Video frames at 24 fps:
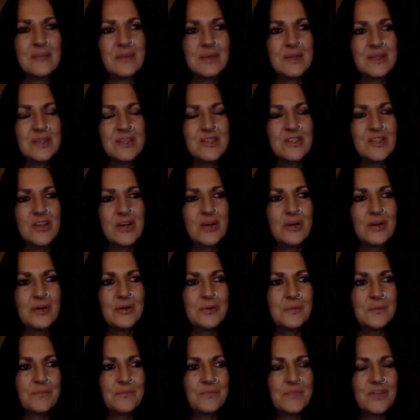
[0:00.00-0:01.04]
When there's
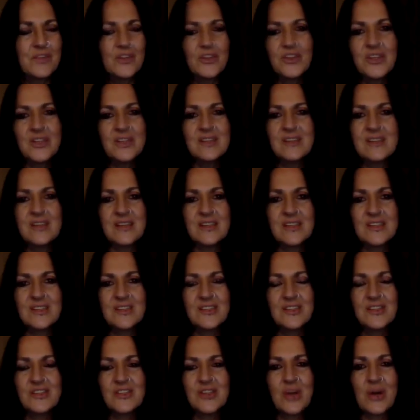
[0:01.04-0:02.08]
nothing set in
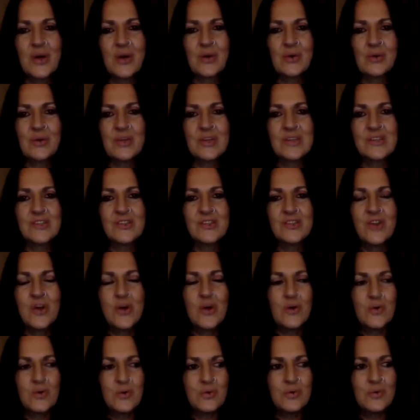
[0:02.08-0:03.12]
stone, there's
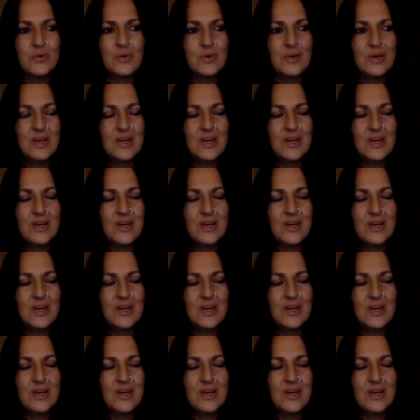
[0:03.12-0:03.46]
nowhere